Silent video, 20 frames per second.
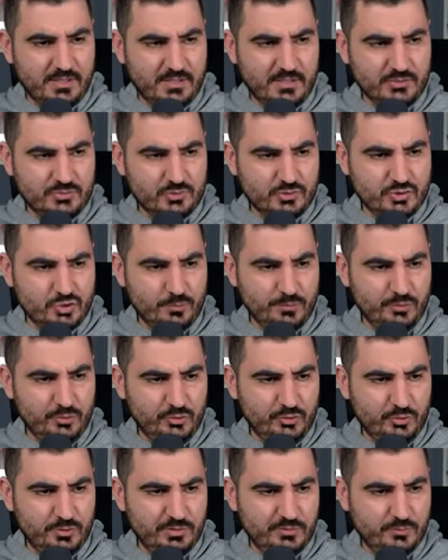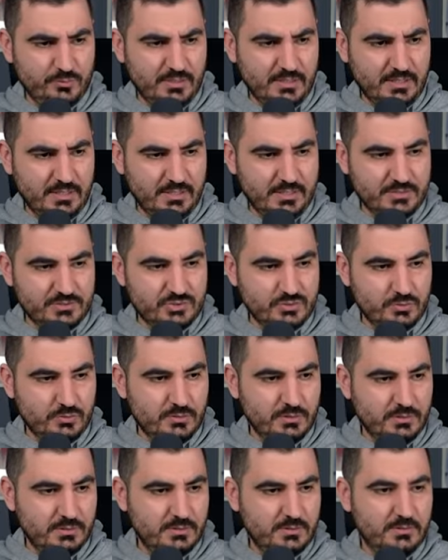Garnacho. Show me what you can do,
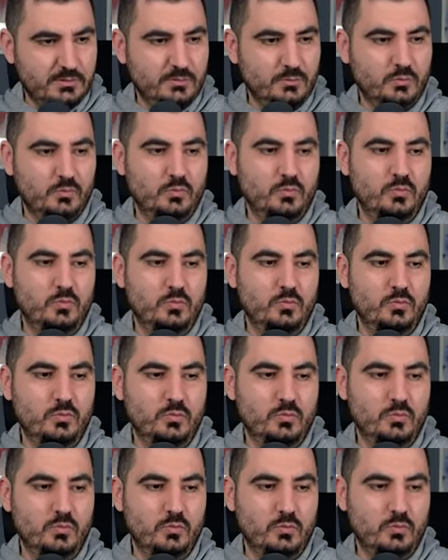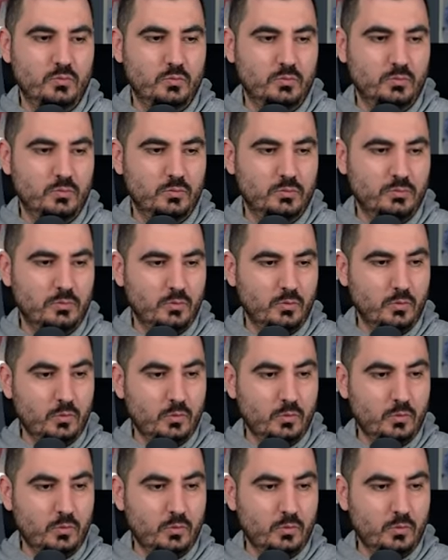Garnacho. Ooh.